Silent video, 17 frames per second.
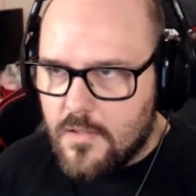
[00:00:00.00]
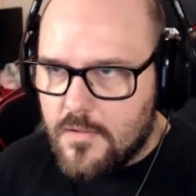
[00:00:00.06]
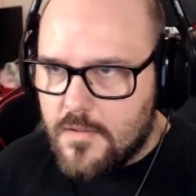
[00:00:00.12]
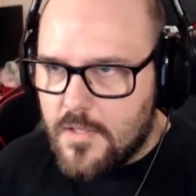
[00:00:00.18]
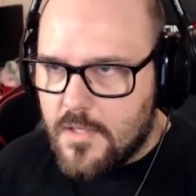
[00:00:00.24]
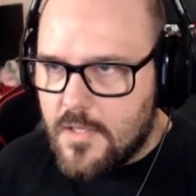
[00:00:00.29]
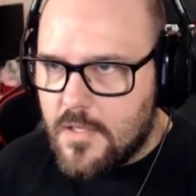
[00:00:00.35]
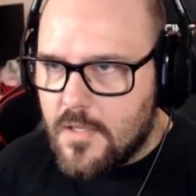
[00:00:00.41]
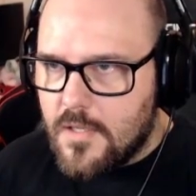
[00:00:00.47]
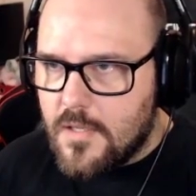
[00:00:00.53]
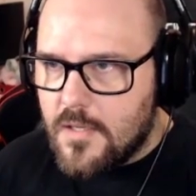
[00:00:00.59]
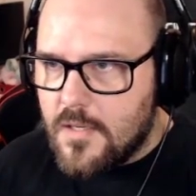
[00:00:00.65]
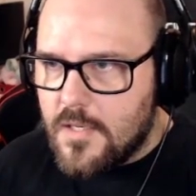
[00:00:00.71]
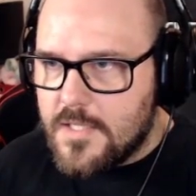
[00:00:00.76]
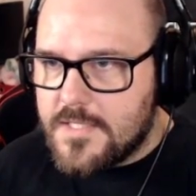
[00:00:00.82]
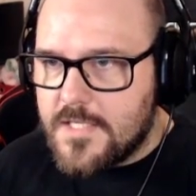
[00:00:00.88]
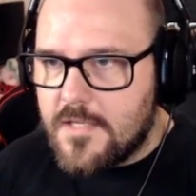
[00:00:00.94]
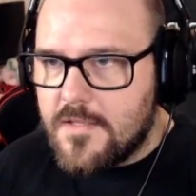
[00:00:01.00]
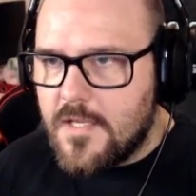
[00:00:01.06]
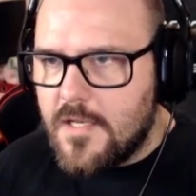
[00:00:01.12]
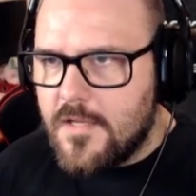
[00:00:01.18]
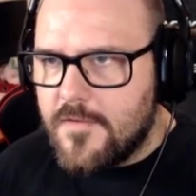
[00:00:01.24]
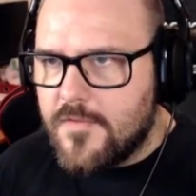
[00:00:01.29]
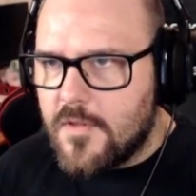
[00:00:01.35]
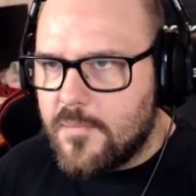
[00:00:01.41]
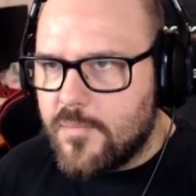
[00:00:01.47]
The it said they
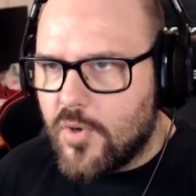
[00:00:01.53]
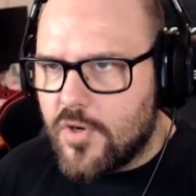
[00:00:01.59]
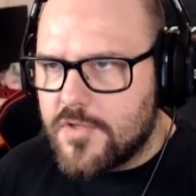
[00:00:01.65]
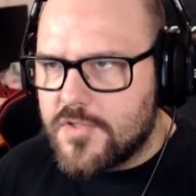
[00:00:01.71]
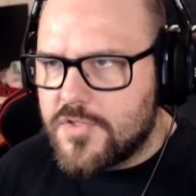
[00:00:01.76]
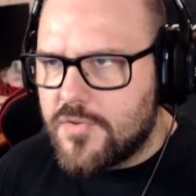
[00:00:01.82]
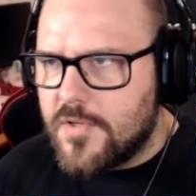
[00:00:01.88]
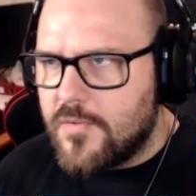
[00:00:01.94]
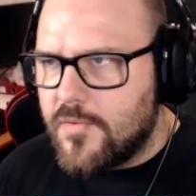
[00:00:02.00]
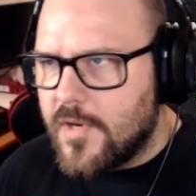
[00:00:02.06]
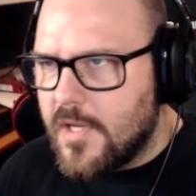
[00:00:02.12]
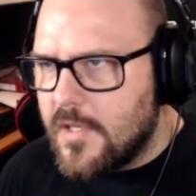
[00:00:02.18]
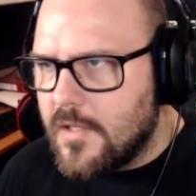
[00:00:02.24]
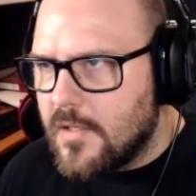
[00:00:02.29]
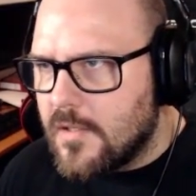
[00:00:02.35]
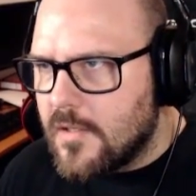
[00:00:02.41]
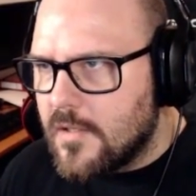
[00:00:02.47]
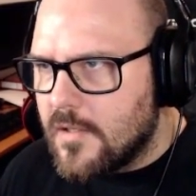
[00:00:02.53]
lived on Barn Street, right?